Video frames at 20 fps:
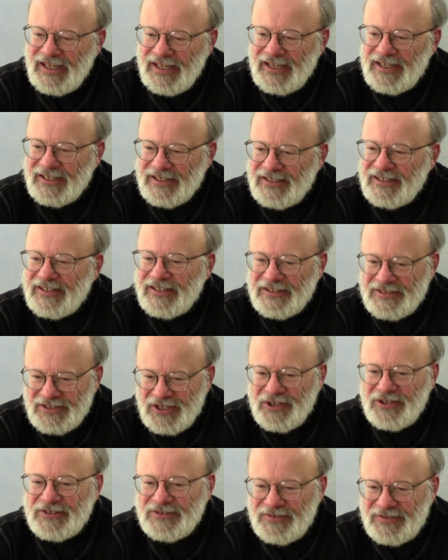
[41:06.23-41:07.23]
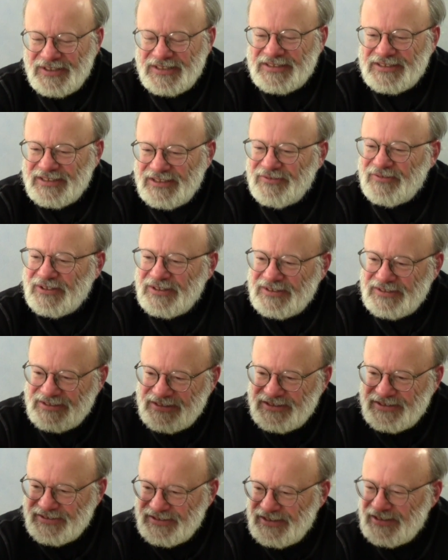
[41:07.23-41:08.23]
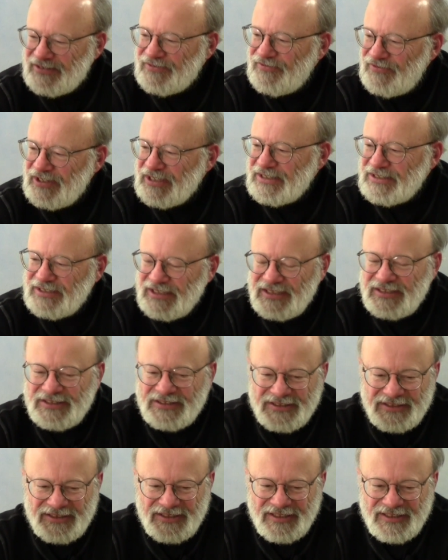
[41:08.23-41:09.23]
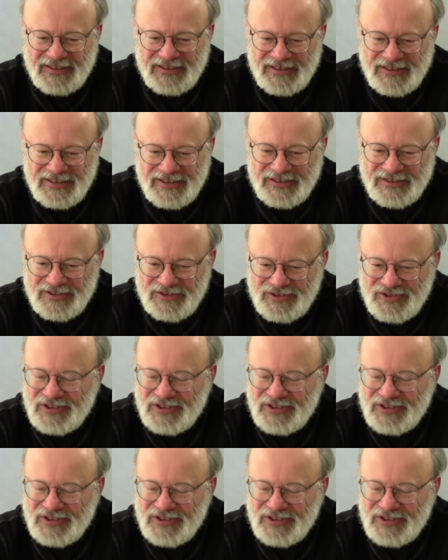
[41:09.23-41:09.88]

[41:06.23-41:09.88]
And it's a good question. Where is this fixation on